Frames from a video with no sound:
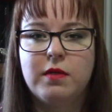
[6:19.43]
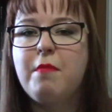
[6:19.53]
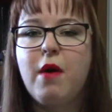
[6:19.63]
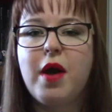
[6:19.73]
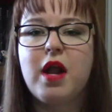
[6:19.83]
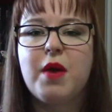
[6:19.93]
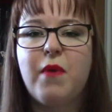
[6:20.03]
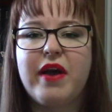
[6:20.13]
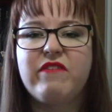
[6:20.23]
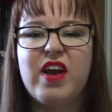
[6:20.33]
But when her
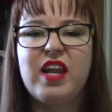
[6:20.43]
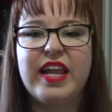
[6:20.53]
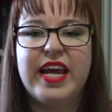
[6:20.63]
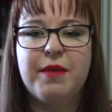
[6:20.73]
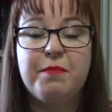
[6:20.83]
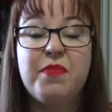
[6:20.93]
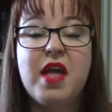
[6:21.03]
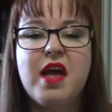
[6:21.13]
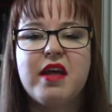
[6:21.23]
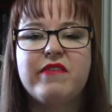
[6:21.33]
boyfriend Liam
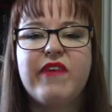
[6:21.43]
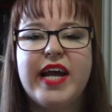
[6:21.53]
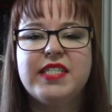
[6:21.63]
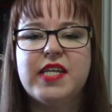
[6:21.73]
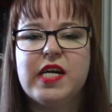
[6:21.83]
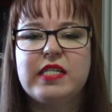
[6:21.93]
invites her